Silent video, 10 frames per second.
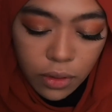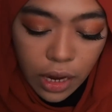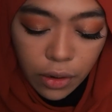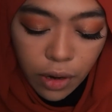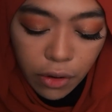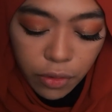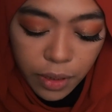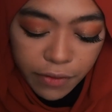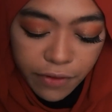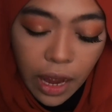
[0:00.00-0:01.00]
I don't know how to
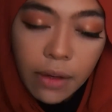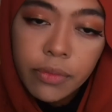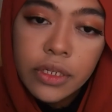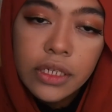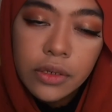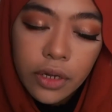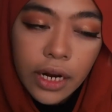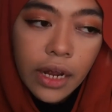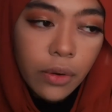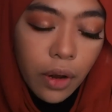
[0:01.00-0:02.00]
make it's not that
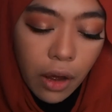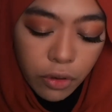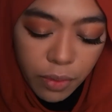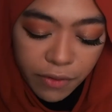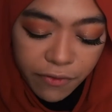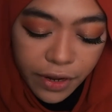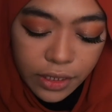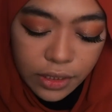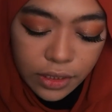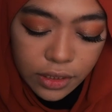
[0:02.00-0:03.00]
I don't know how to make friends,
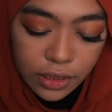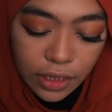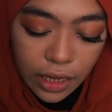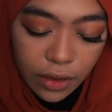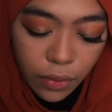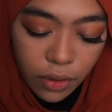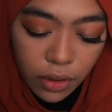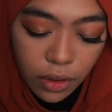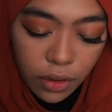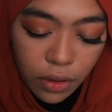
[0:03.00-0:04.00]
it's just like
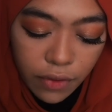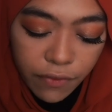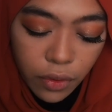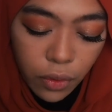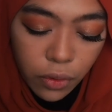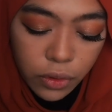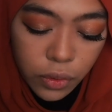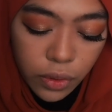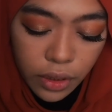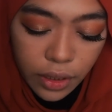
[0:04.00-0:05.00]
if you go
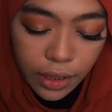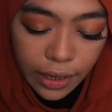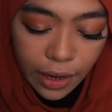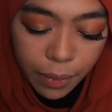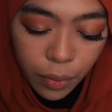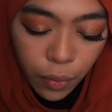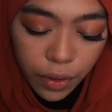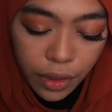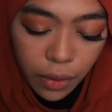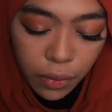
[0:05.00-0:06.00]
to a club
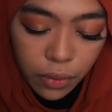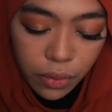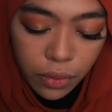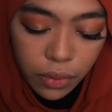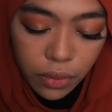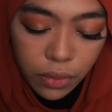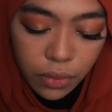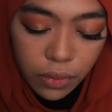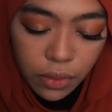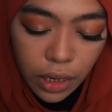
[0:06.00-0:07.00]
without
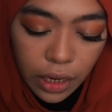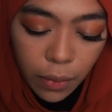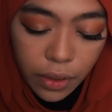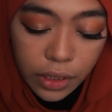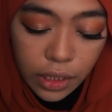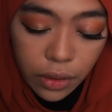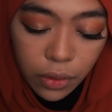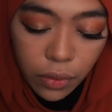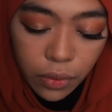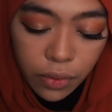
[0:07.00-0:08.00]
anyone that you
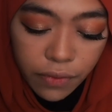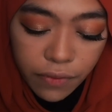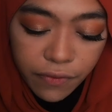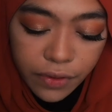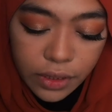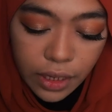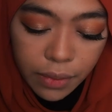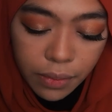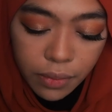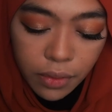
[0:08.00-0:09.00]
know first
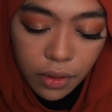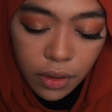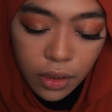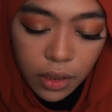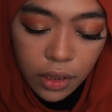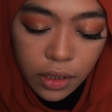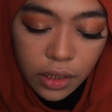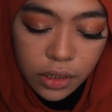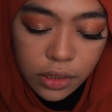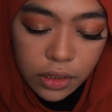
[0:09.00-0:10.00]
time,
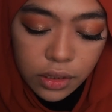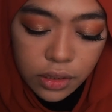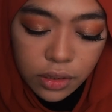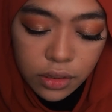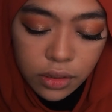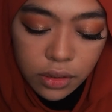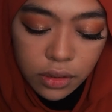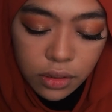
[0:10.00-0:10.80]
it's just